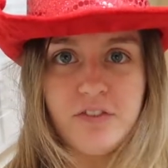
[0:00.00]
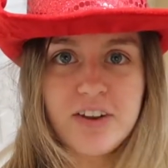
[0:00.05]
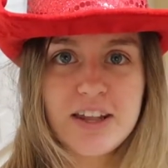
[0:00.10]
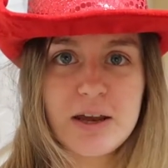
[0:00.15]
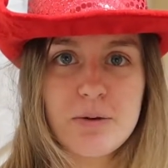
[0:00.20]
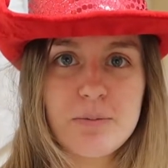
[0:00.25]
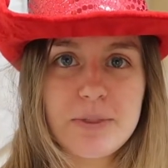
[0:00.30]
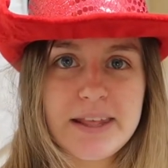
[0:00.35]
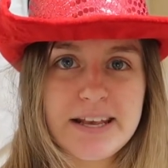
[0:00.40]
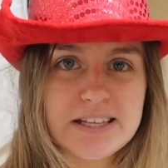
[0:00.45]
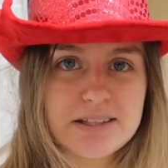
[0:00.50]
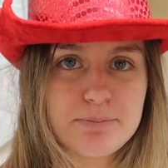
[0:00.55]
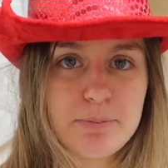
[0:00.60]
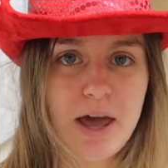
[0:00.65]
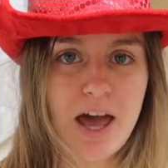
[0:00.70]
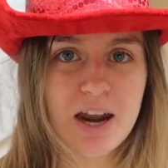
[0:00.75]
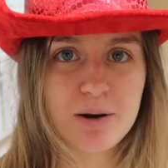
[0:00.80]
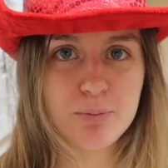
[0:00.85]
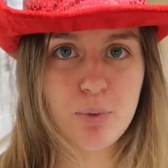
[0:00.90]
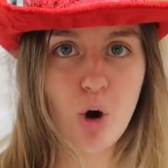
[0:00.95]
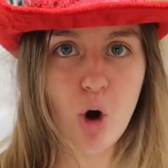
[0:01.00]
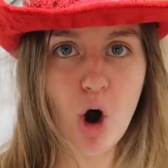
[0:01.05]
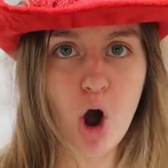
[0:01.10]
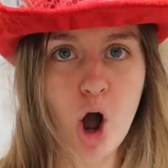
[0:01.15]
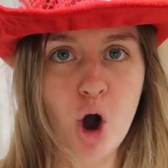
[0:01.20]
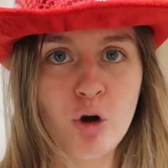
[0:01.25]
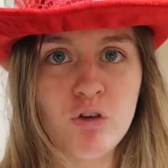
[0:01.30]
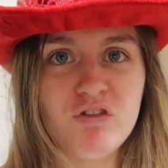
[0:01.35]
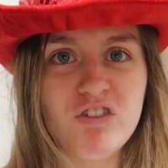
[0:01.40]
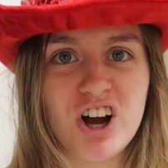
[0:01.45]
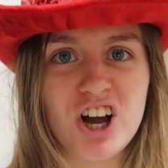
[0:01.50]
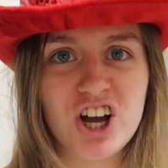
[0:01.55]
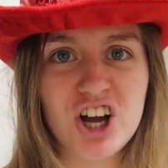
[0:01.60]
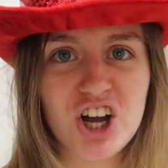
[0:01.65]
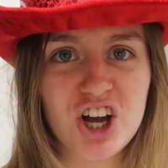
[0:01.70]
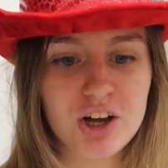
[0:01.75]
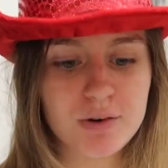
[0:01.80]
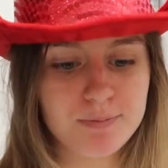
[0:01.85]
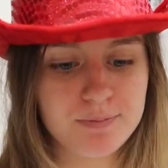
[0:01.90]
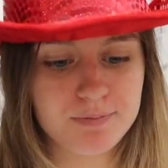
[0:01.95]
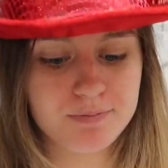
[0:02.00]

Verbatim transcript: flip this bad ball over.